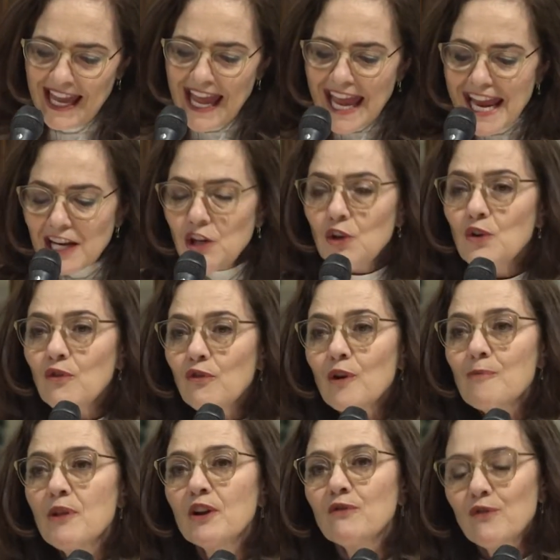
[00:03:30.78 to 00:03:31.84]
He knew
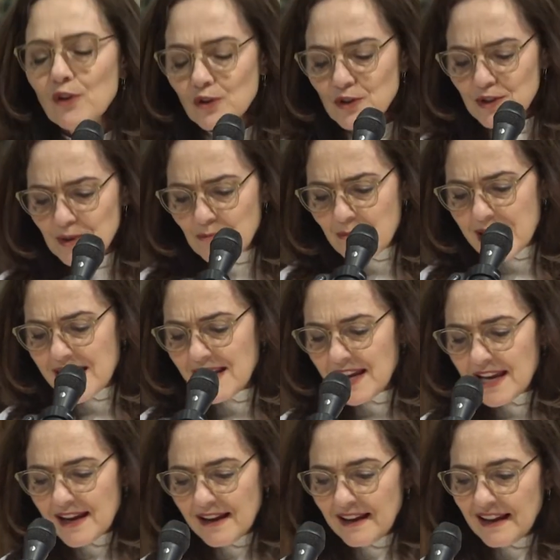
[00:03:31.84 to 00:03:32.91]
from their first
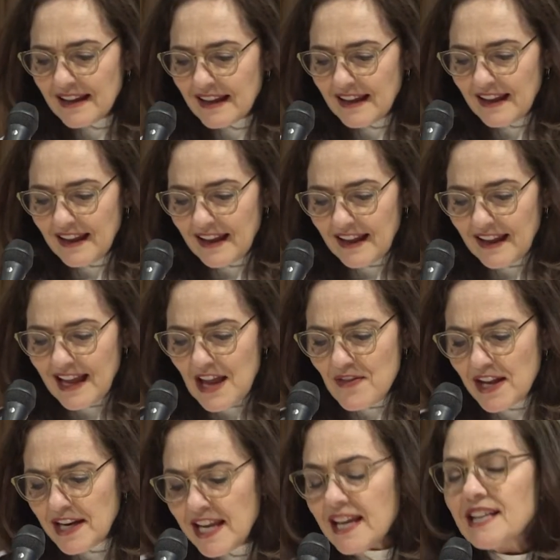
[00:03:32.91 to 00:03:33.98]
meeting
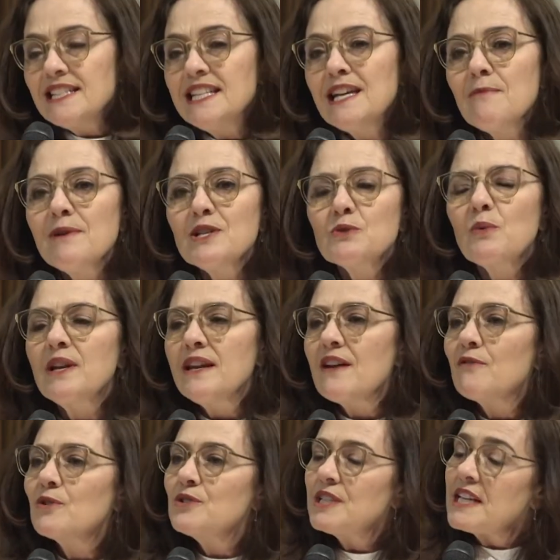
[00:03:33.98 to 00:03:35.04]
that Nicodemus would
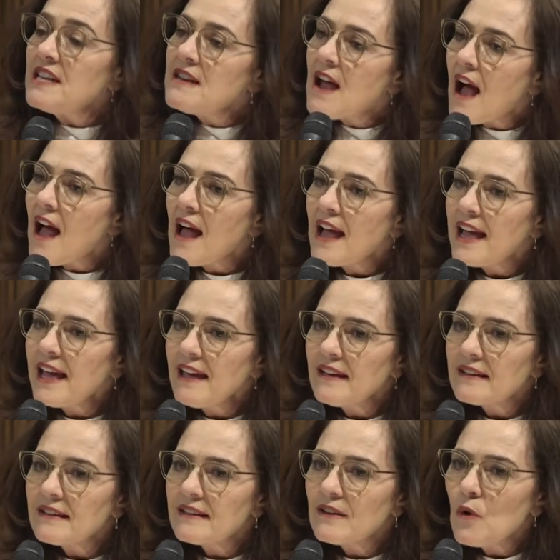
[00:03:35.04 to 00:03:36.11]
never deny
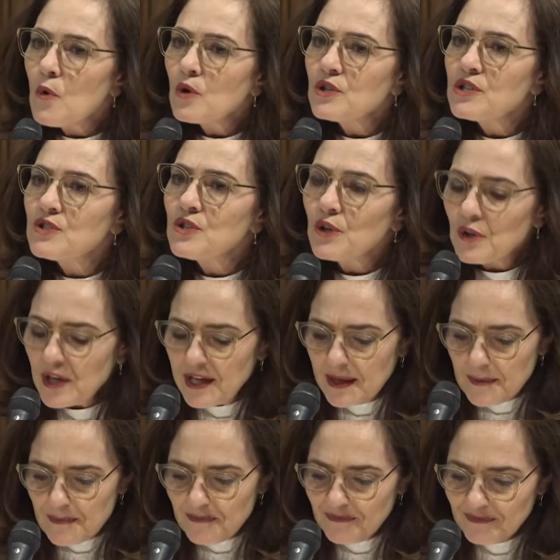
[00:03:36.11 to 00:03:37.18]
or desert
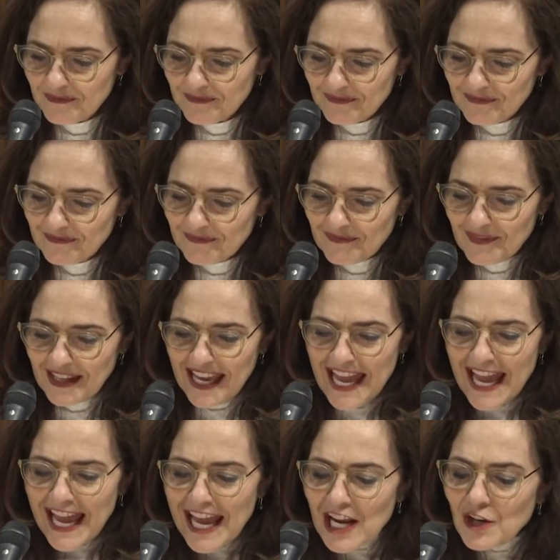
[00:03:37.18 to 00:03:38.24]
him.
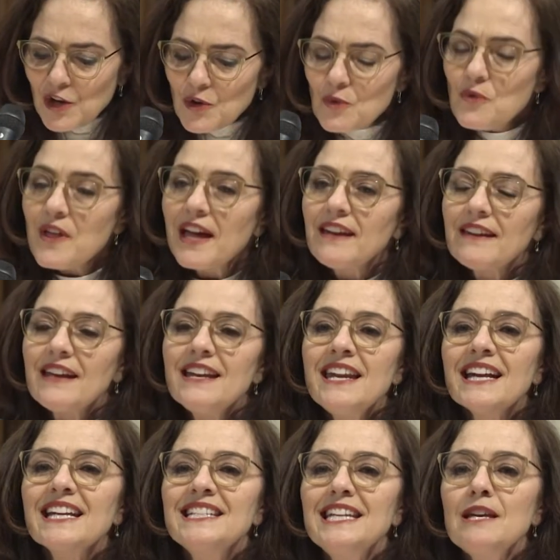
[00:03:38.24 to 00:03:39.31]
He knew that
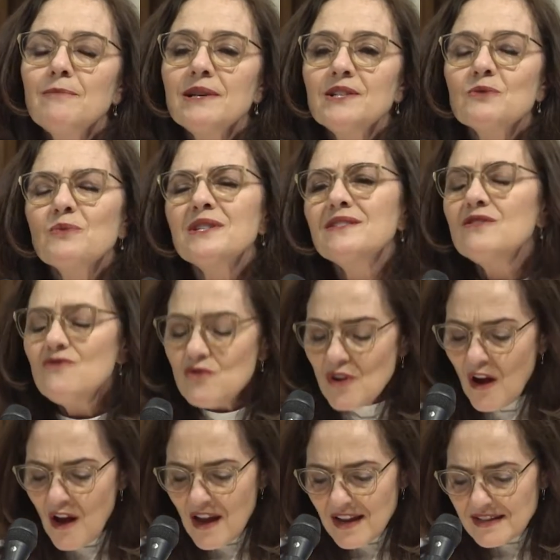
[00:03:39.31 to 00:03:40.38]
Nicodemus was
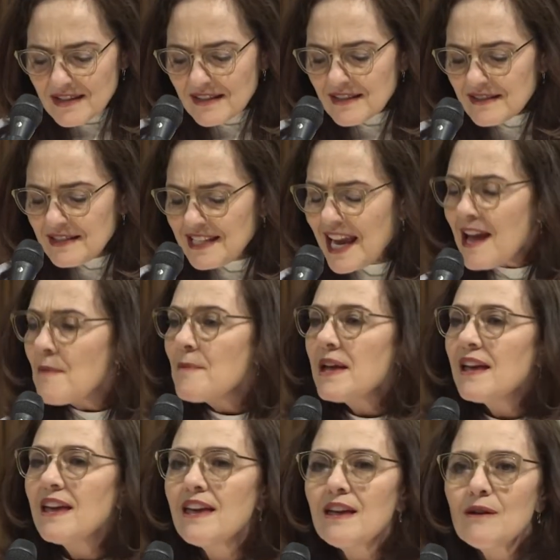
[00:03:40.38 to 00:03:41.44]
not
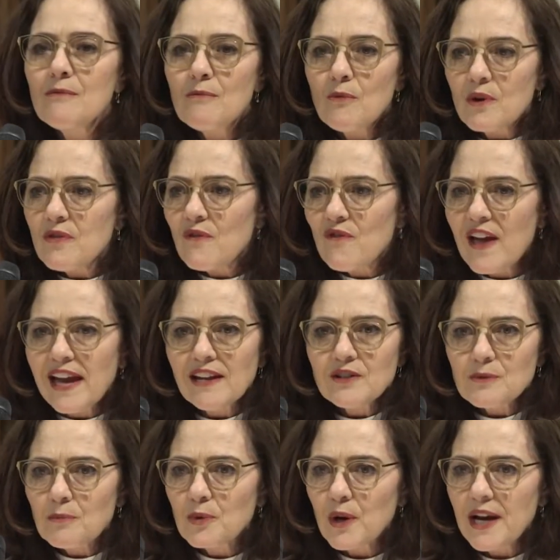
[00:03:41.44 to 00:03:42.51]
damning him with
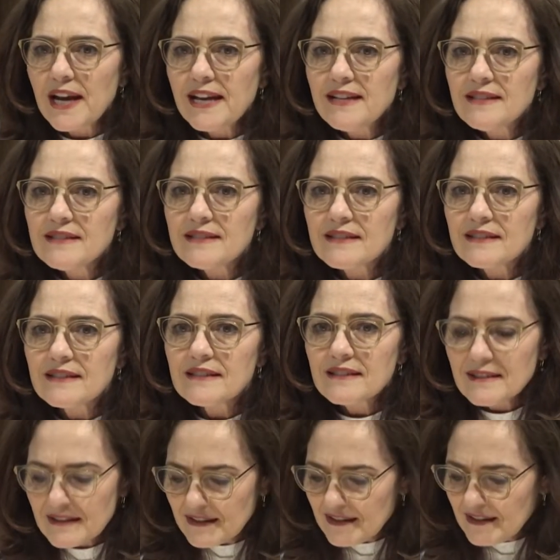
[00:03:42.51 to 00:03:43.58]
faint praise
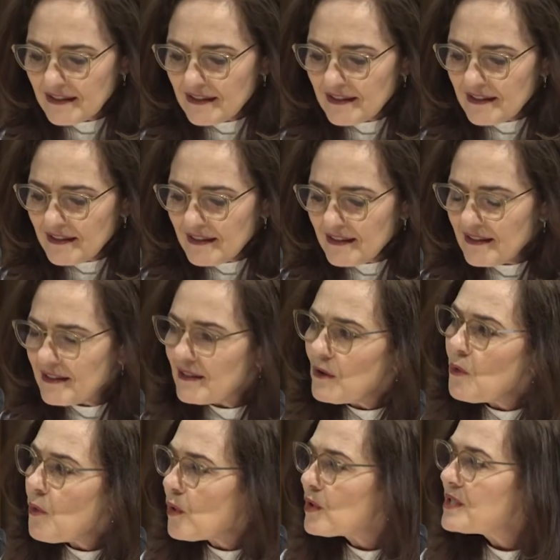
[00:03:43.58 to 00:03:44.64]

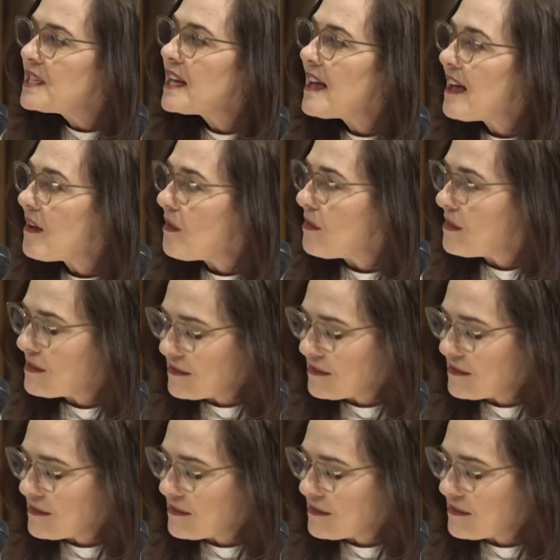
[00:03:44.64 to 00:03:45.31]
or to hell.